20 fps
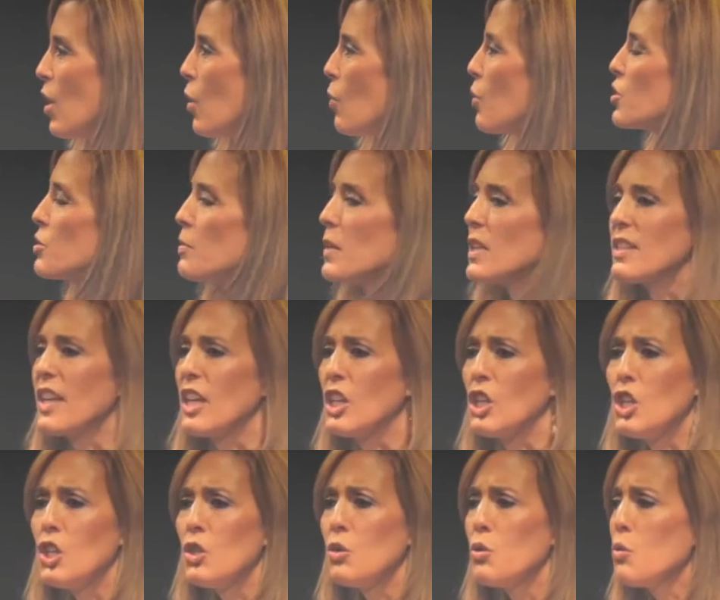which means that
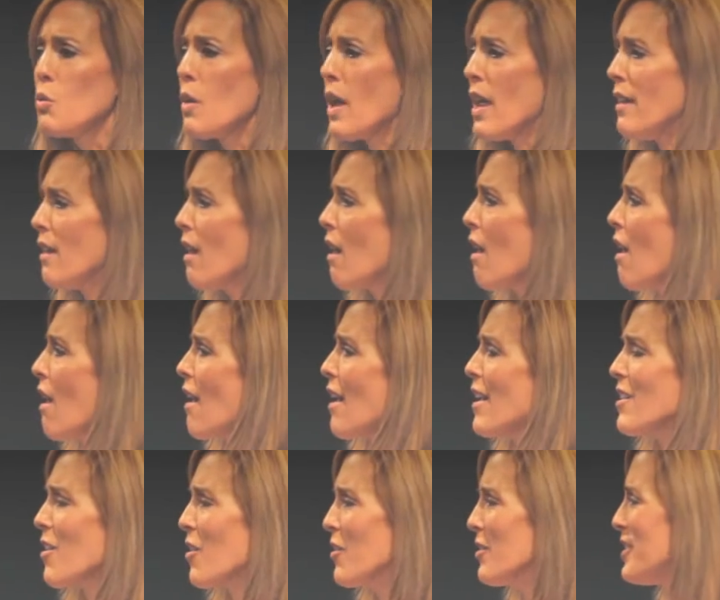you and
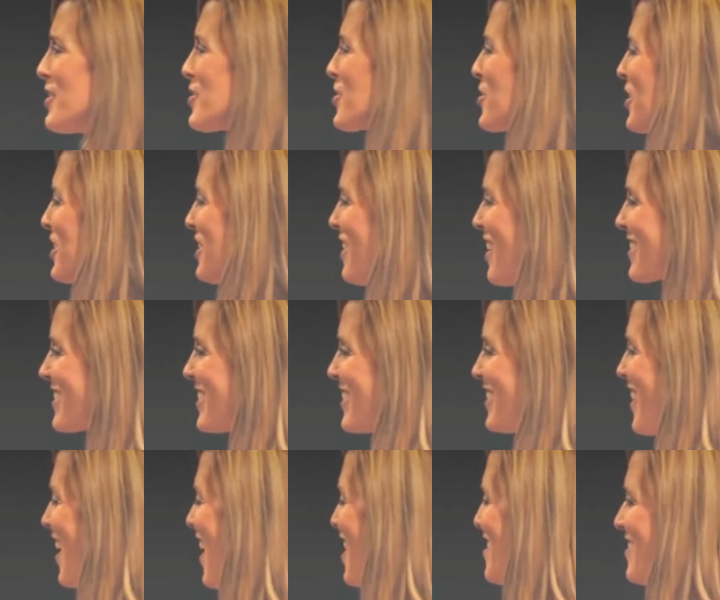I are
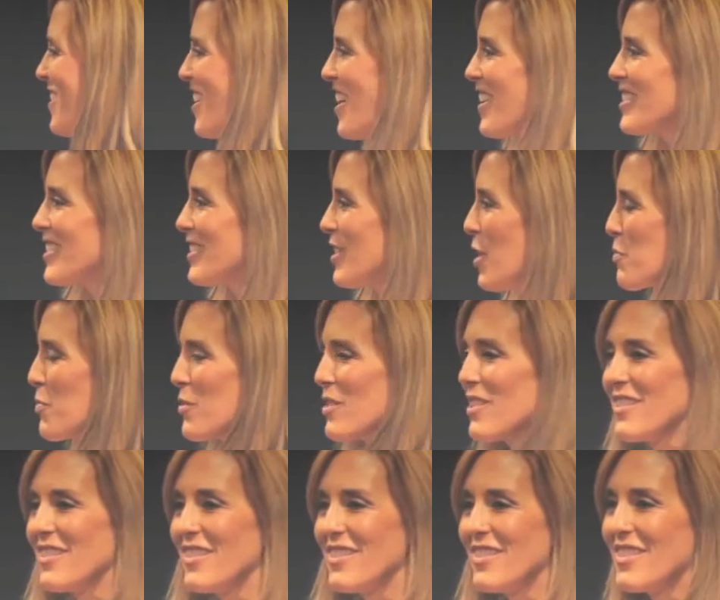interconnected and not
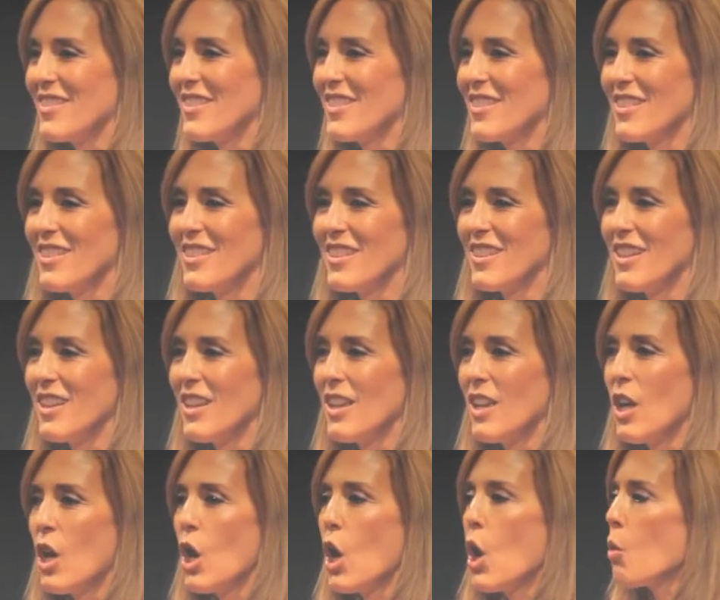separate,
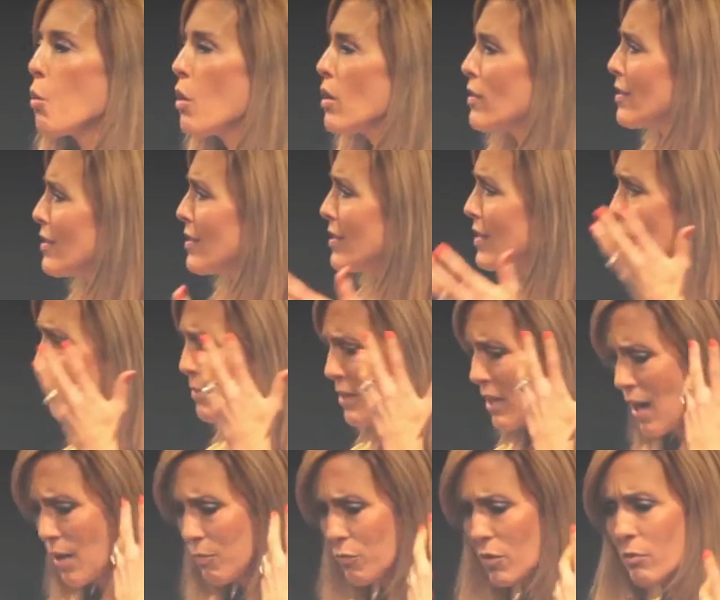while at the same
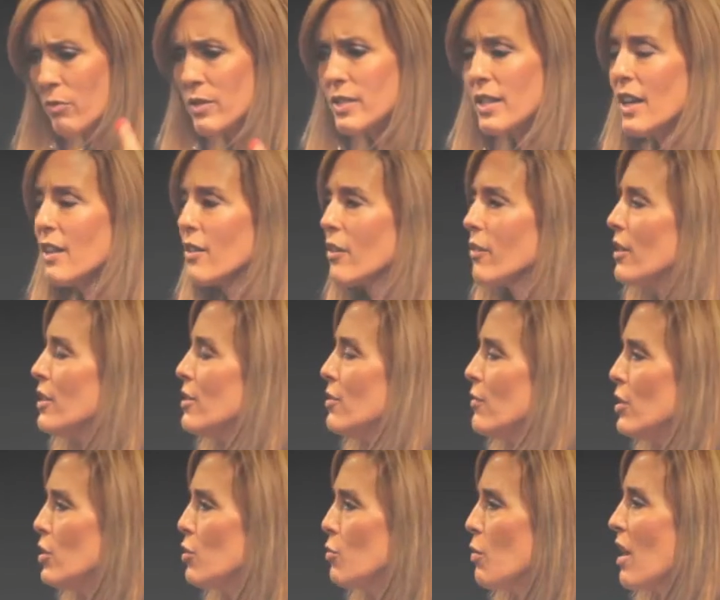time we retain our
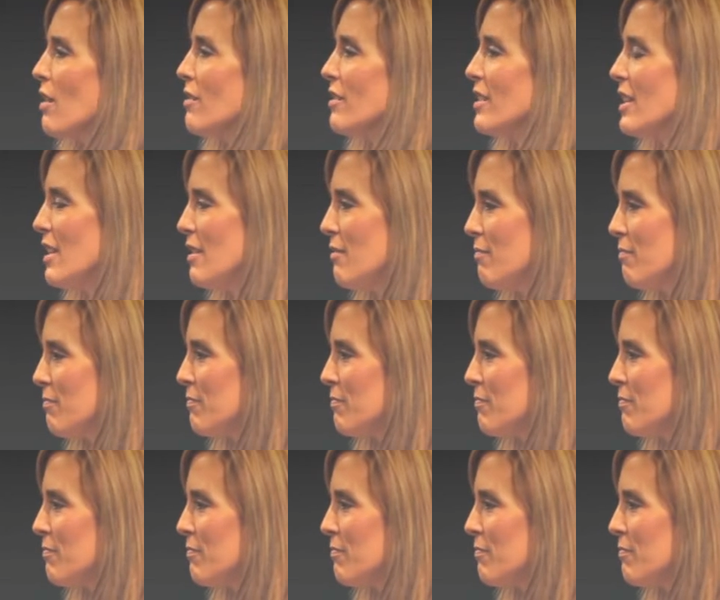individuality.